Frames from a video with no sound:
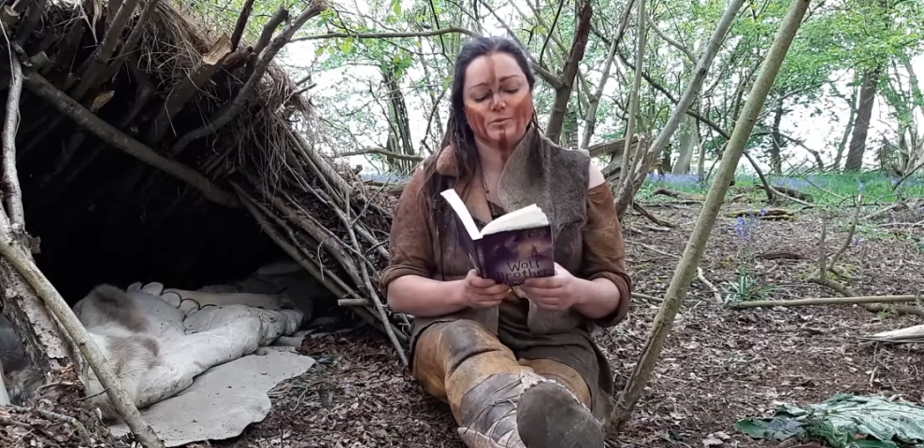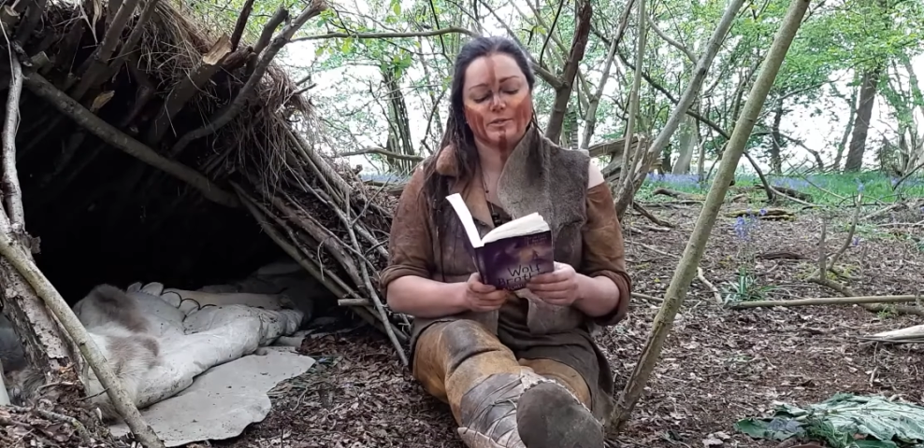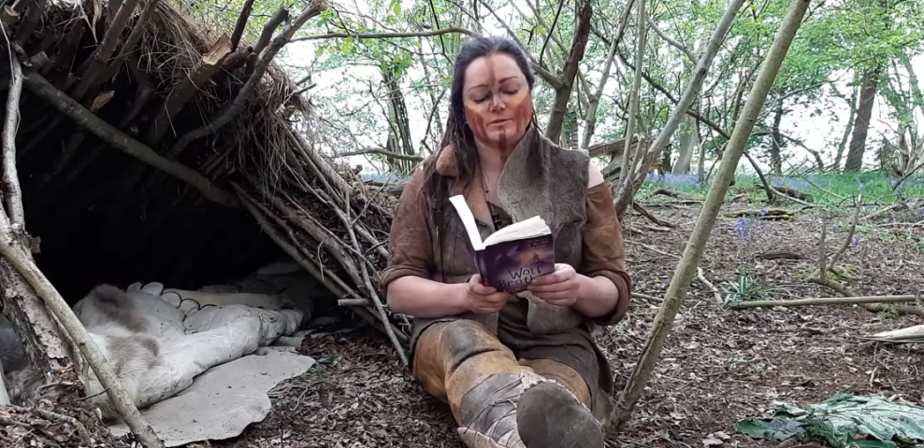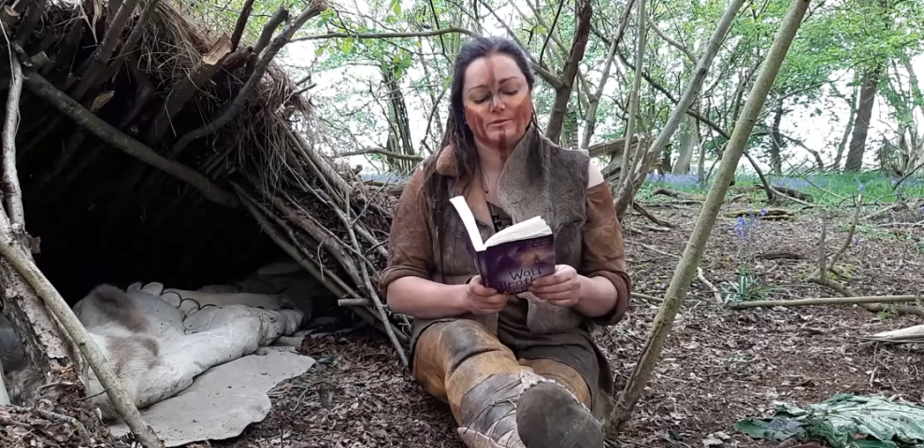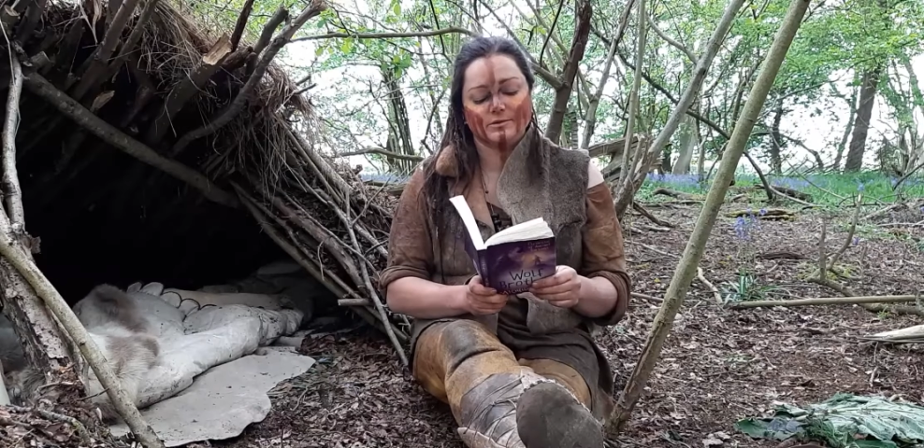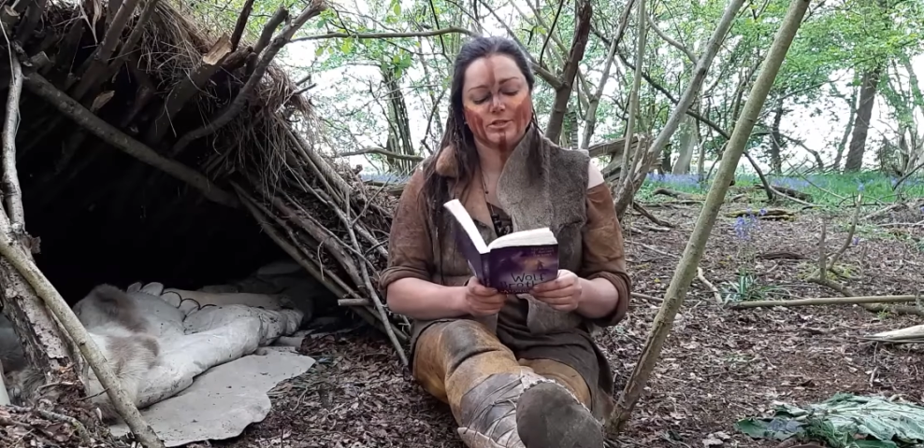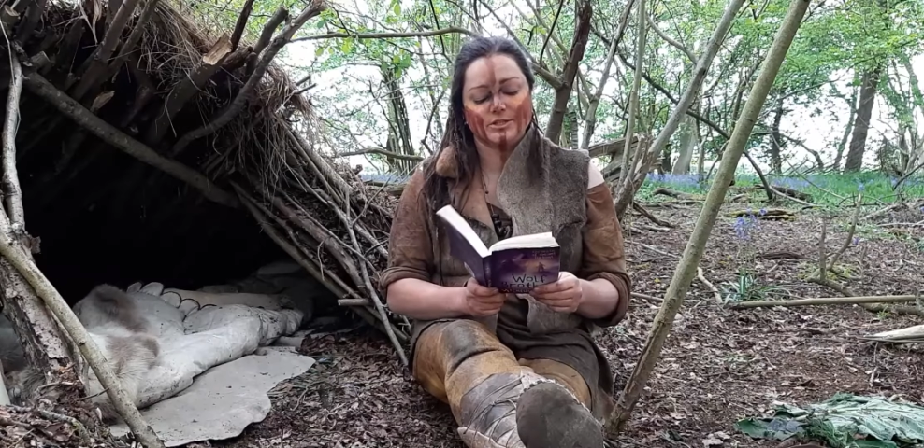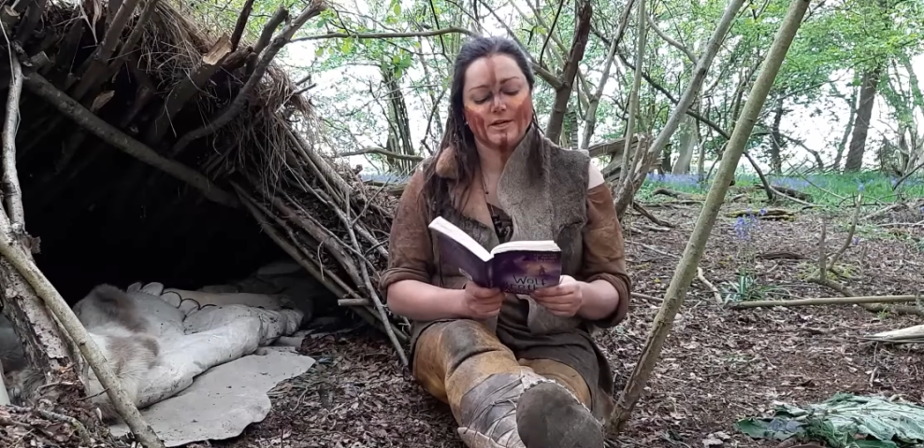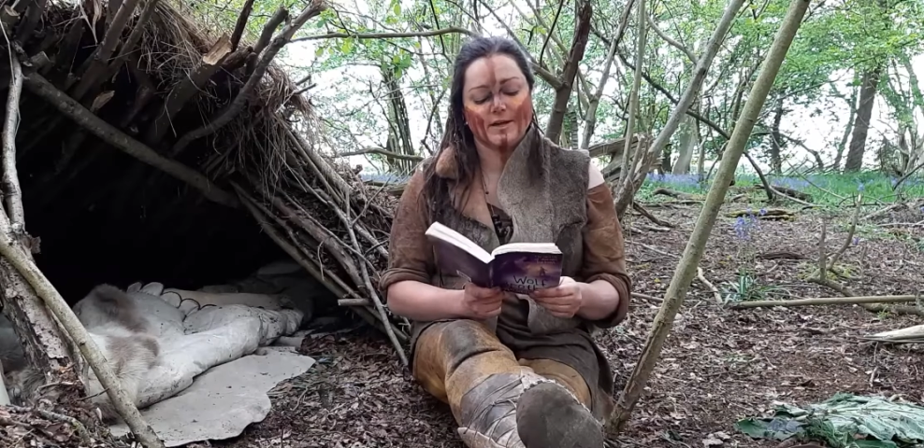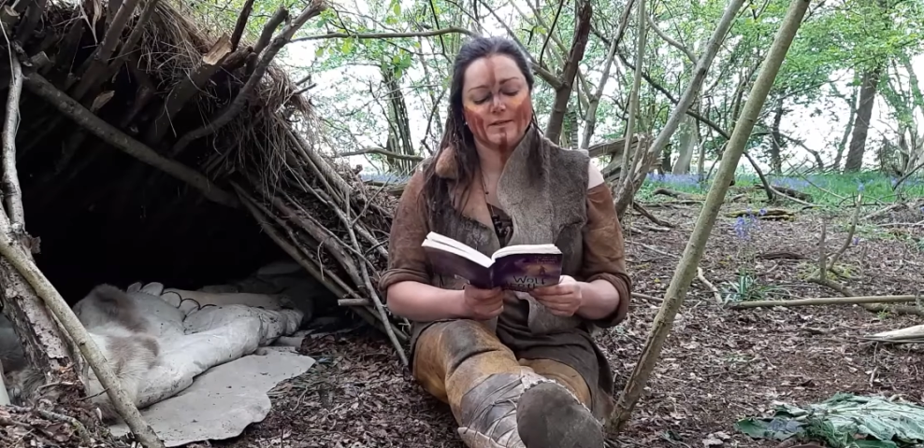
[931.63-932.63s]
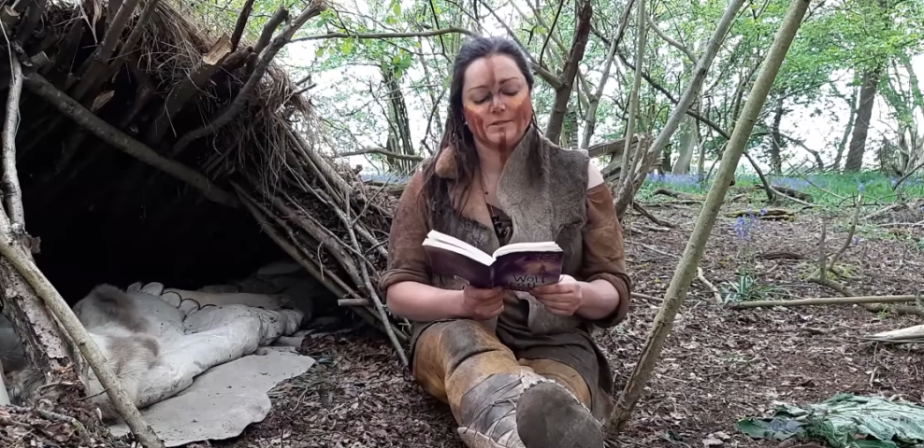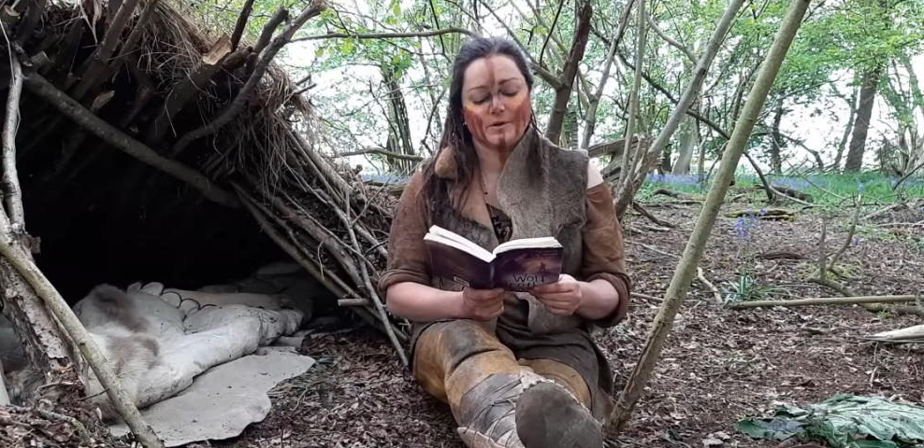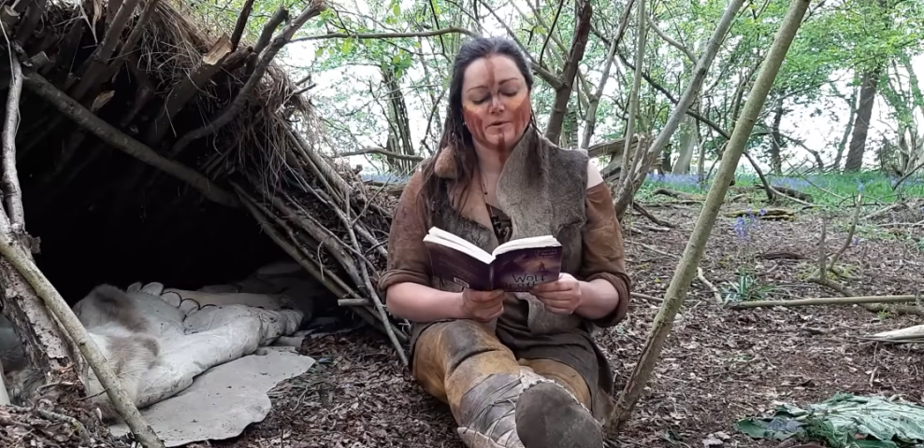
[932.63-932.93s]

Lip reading: whistles just like this one,